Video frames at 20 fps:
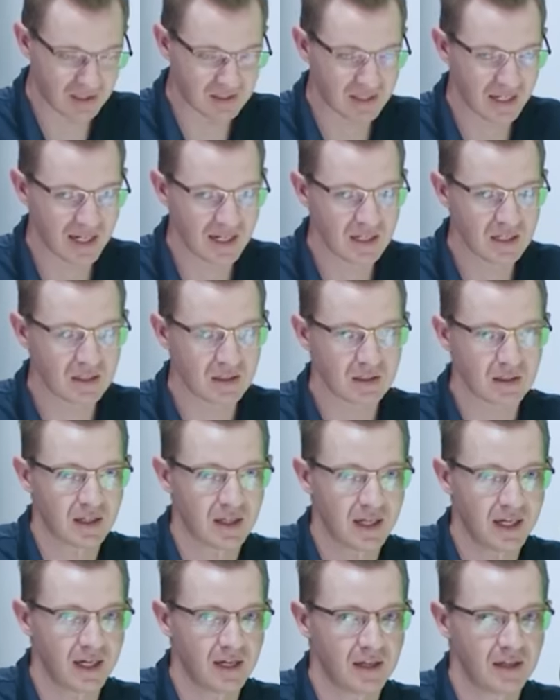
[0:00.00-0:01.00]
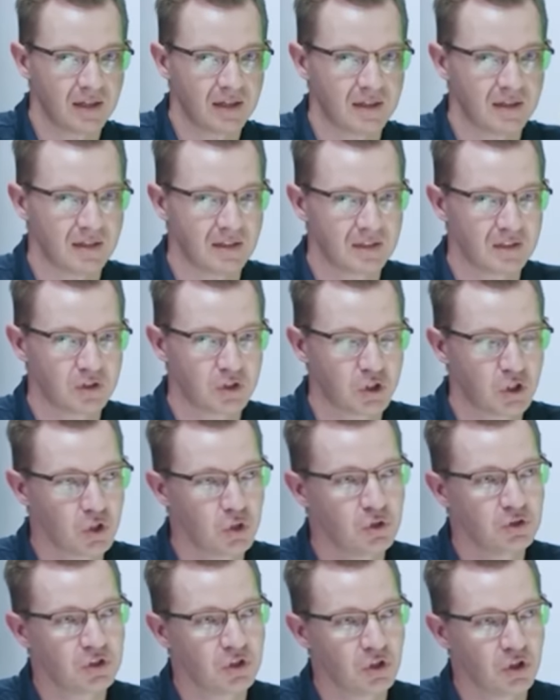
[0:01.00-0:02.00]
So I'd say
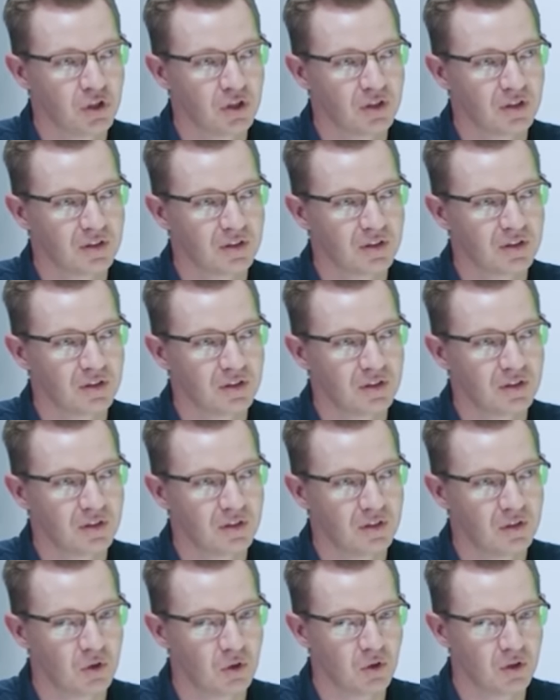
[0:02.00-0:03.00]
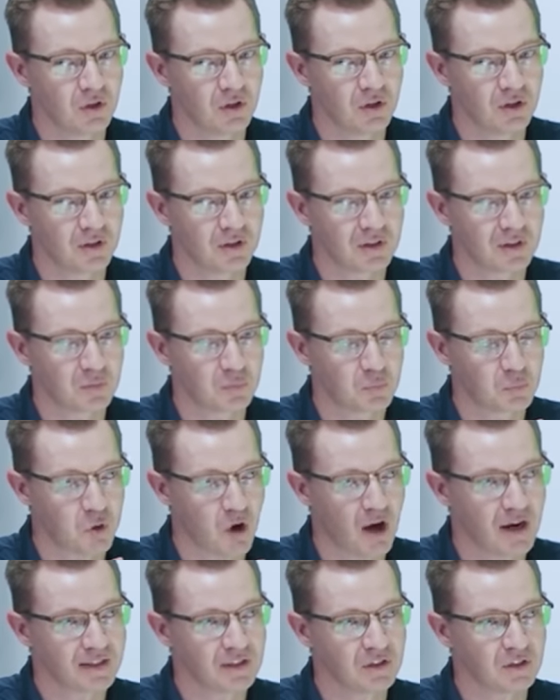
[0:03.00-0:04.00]
choose your
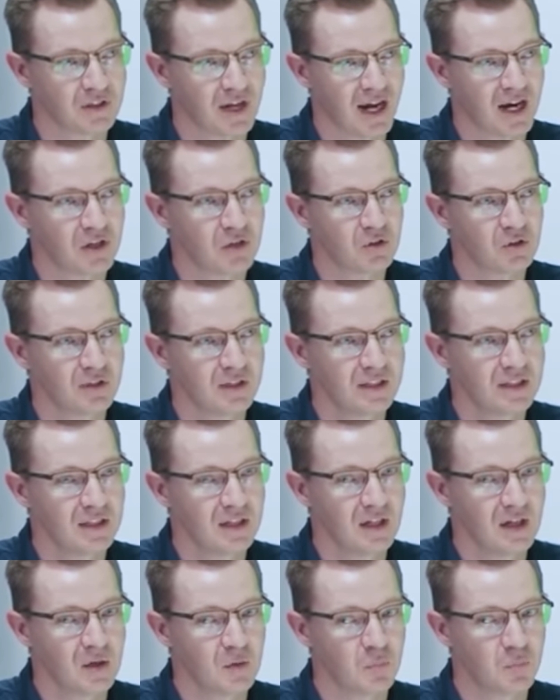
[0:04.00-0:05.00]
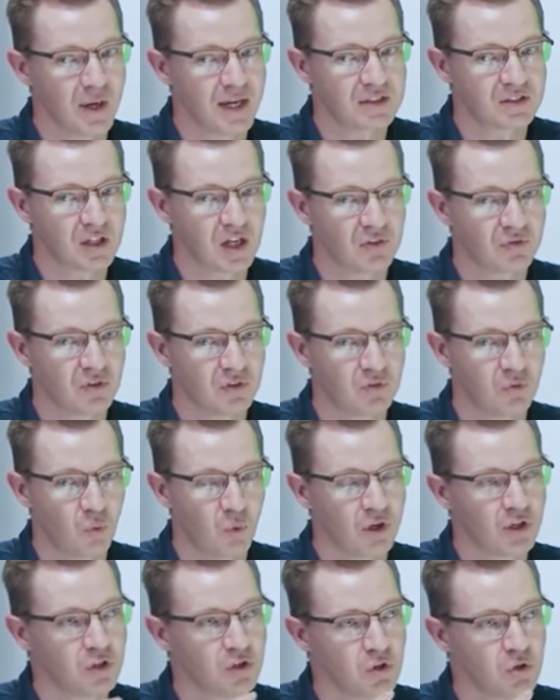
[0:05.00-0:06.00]
product and your category based off
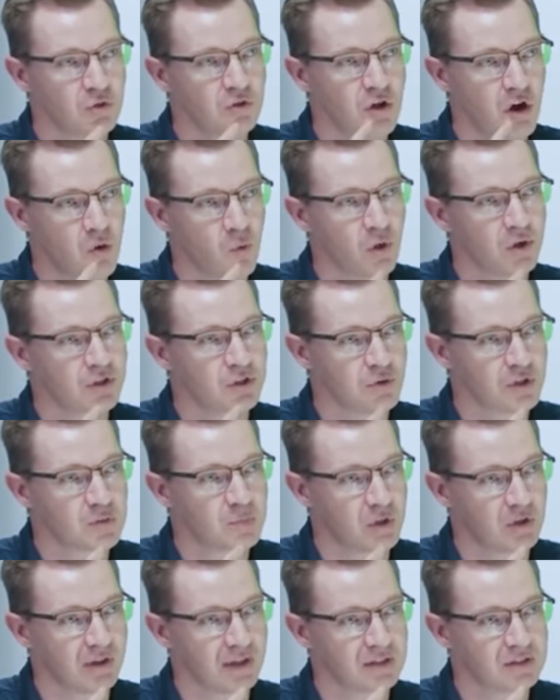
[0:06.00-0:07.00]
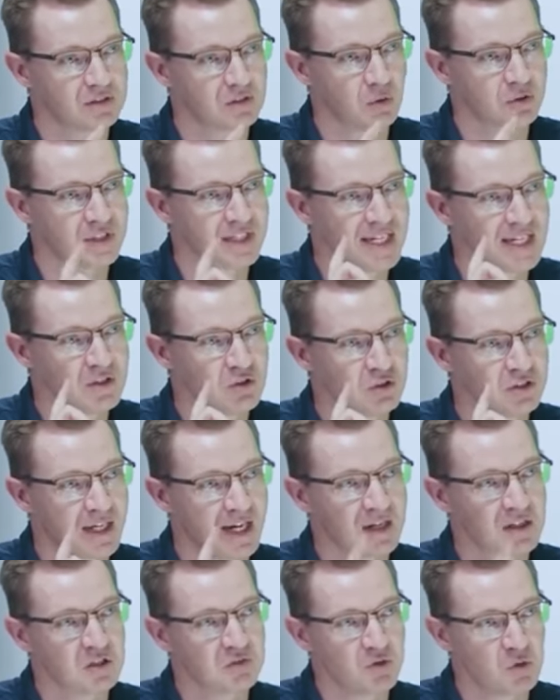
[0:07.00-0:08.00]
of what you know and what you experience. So it's easier to
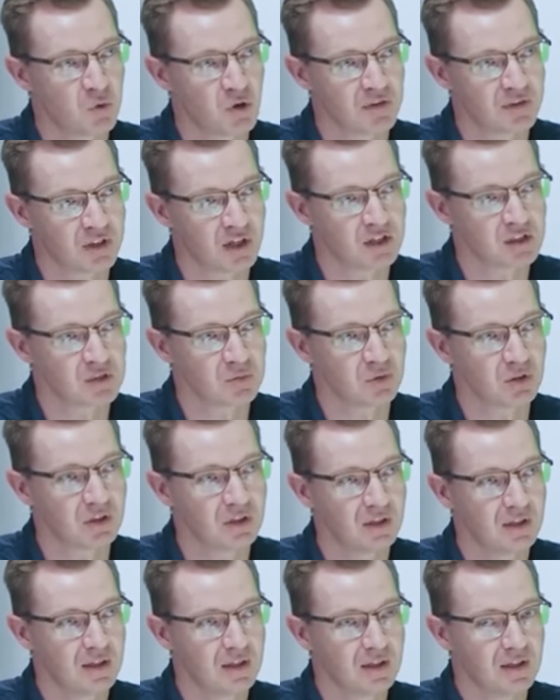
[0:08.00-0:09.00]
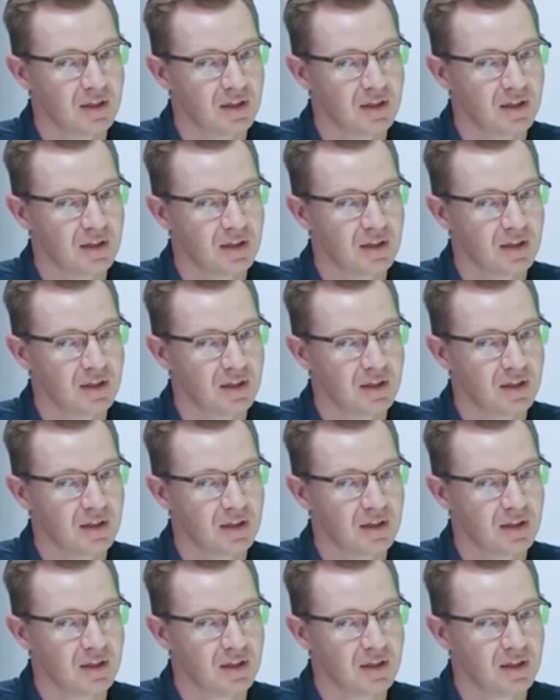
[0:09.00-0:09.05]
get into the viewpoint of the customer.